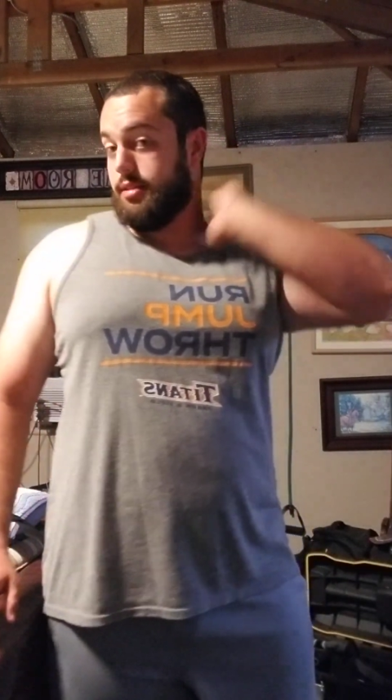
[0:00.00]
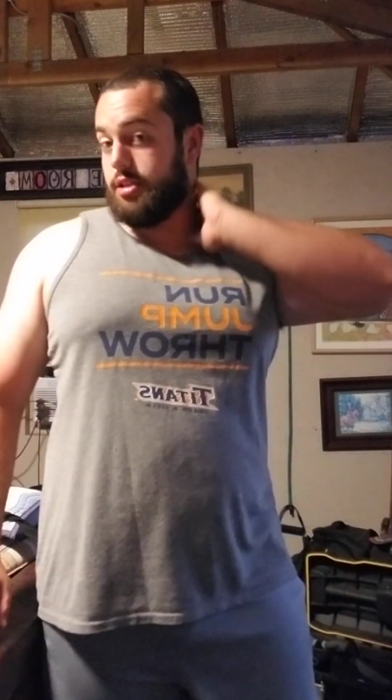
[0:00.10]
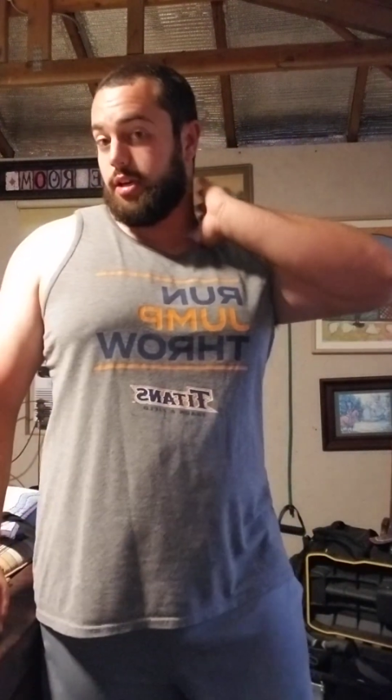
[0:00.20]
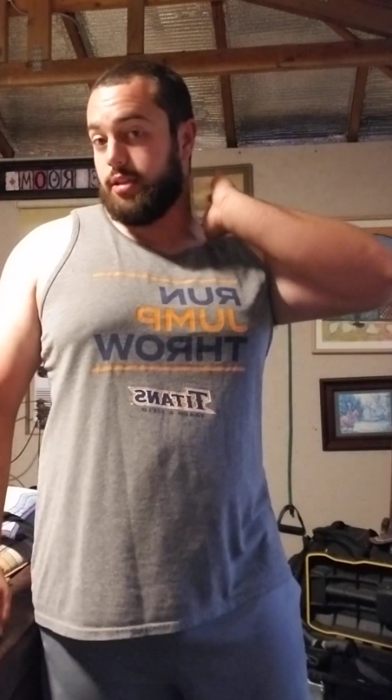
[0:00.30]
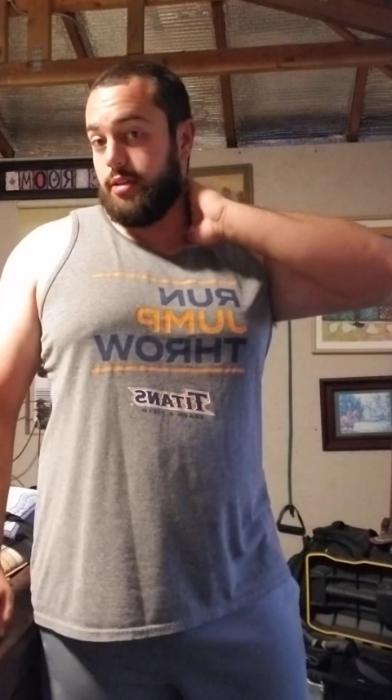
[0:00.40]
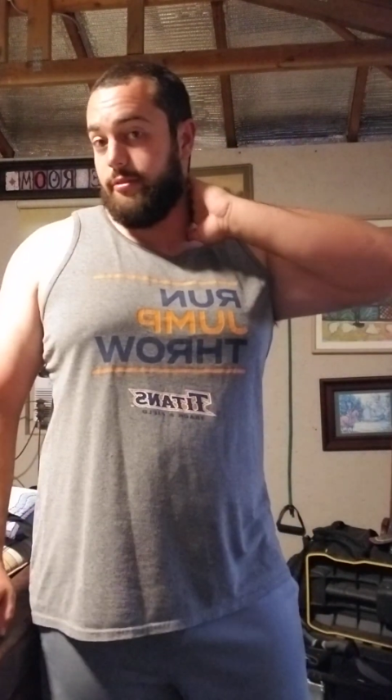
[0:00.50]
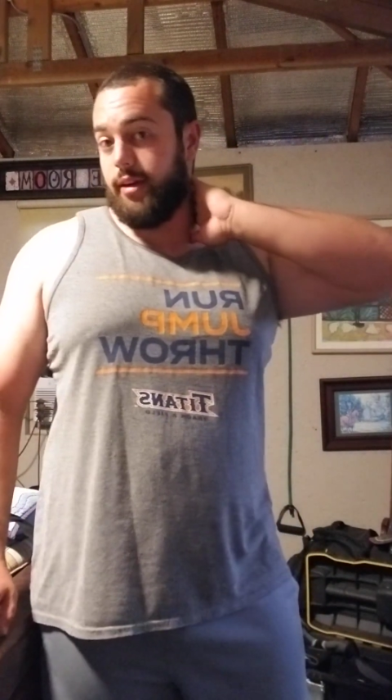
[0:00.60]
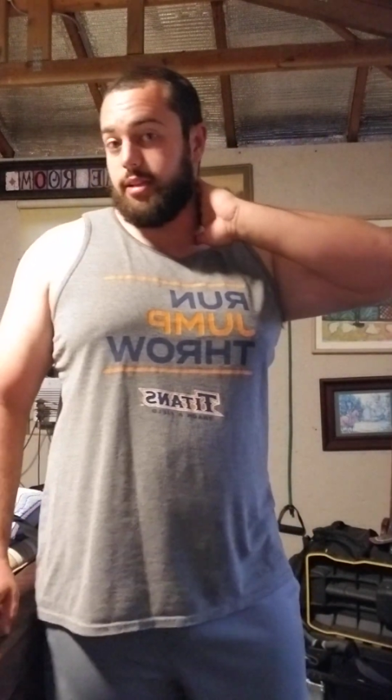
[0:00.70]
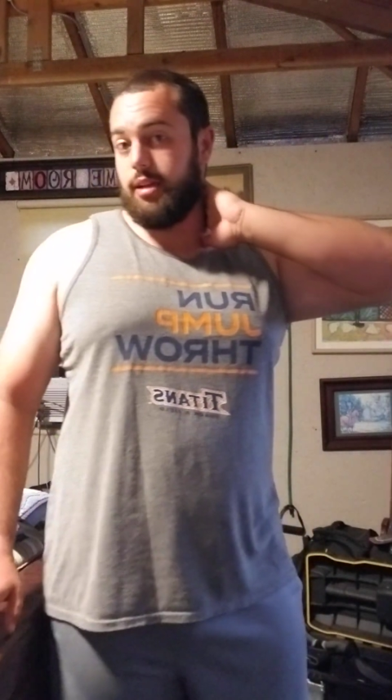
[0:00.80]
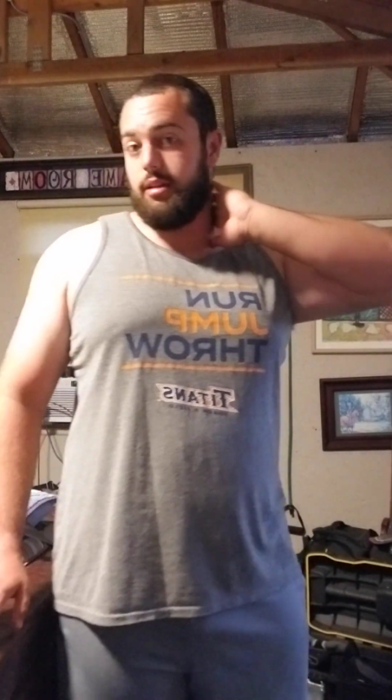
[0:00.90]
the shot's
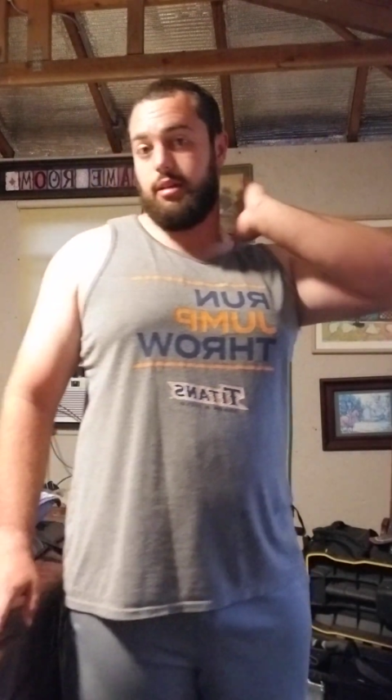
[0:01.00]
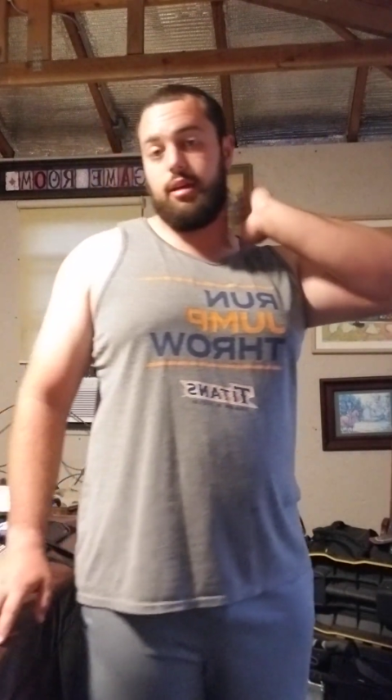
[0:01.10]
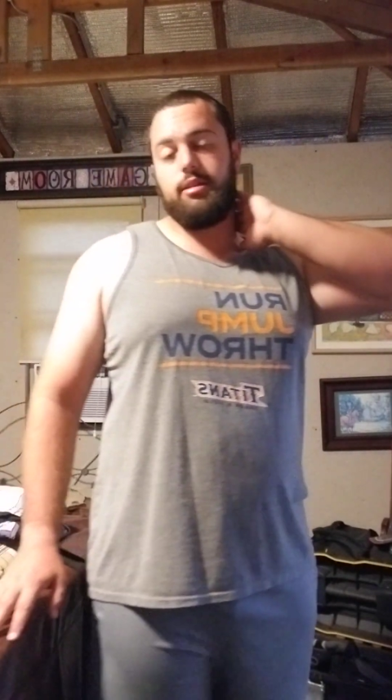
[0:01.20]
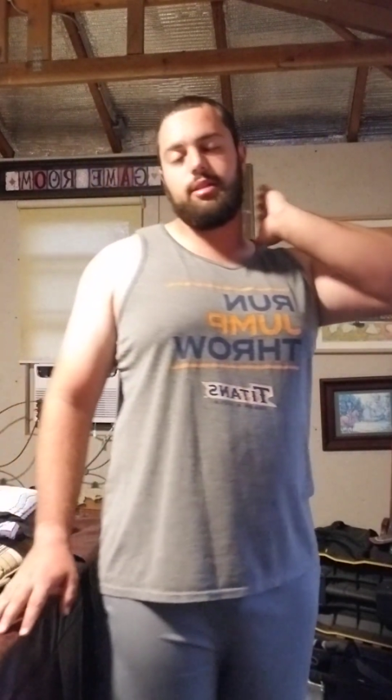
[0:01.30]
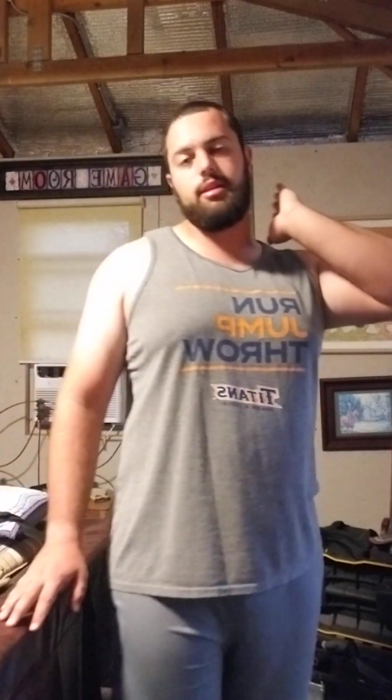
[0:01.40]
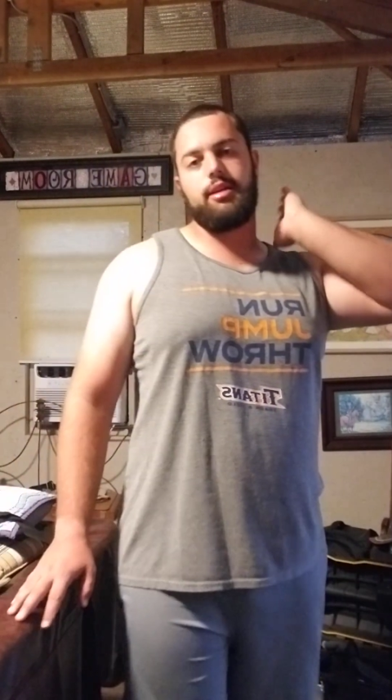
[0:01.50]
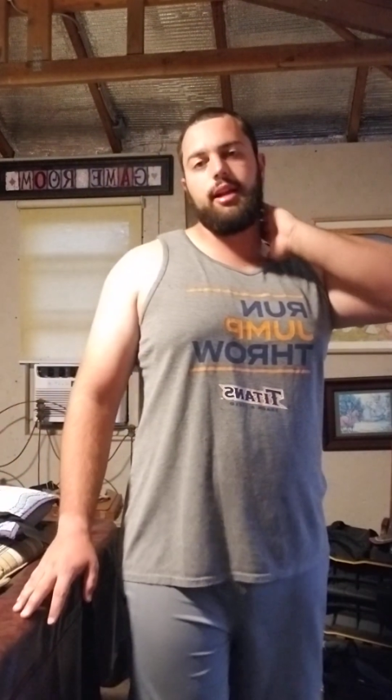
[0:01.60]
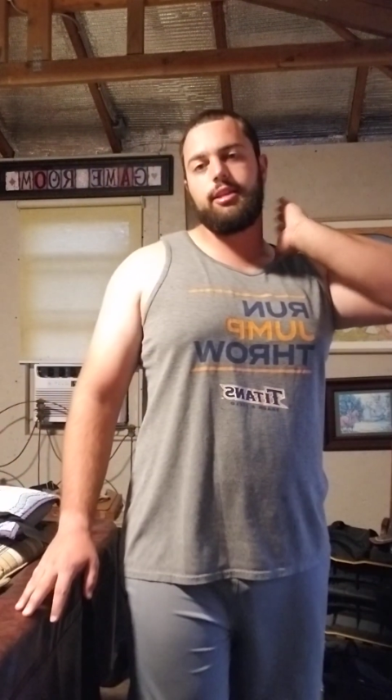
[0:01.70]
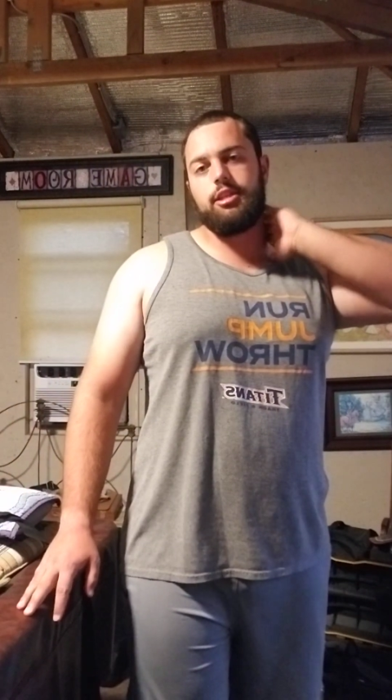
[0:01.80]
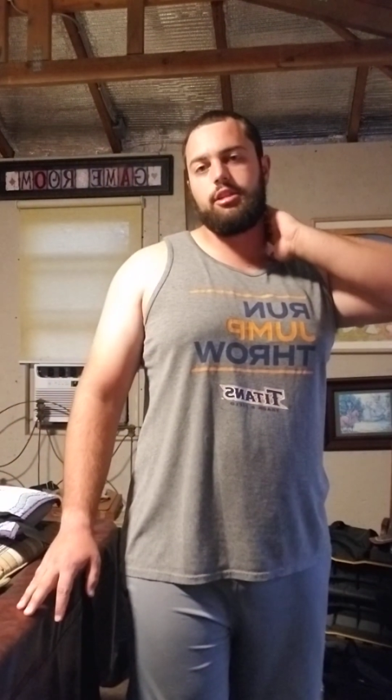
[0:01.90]
is connected